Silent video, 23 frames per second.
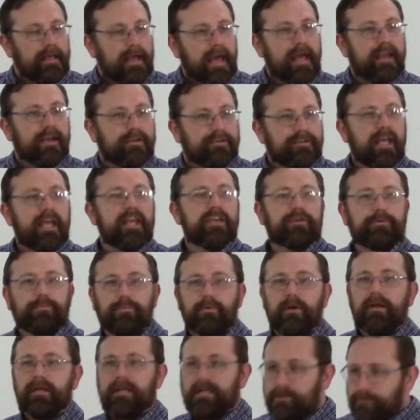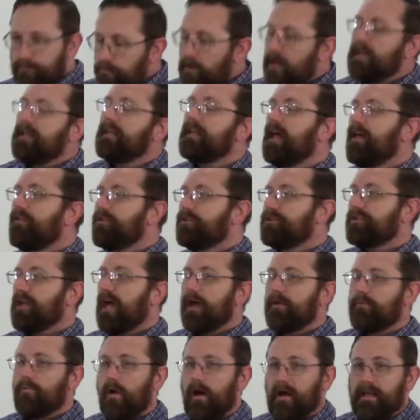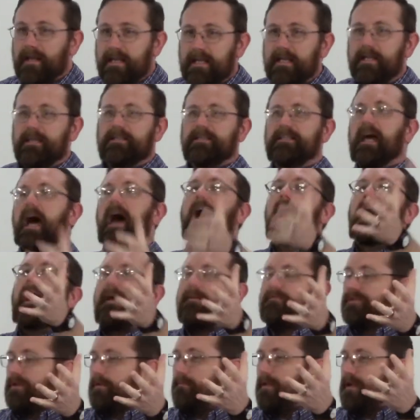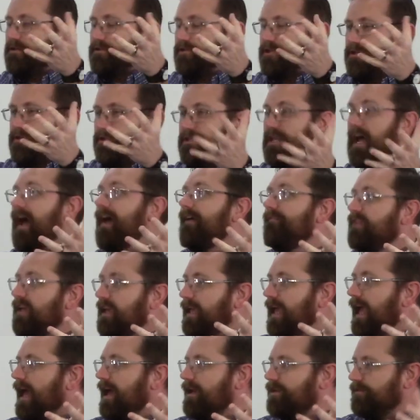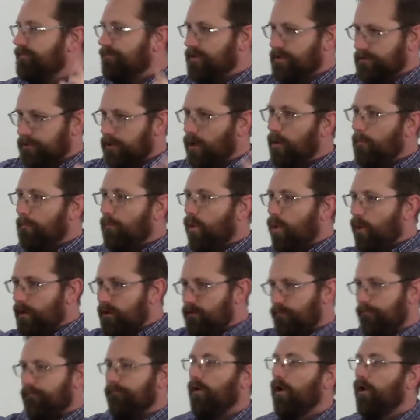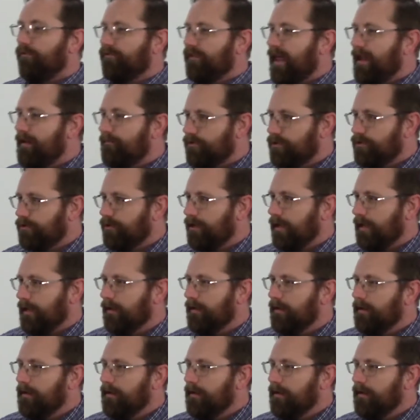at a dead sprint, and he's running down the sidewalk, and he dives and makes this diving catch of this little boy who falls out of a tree.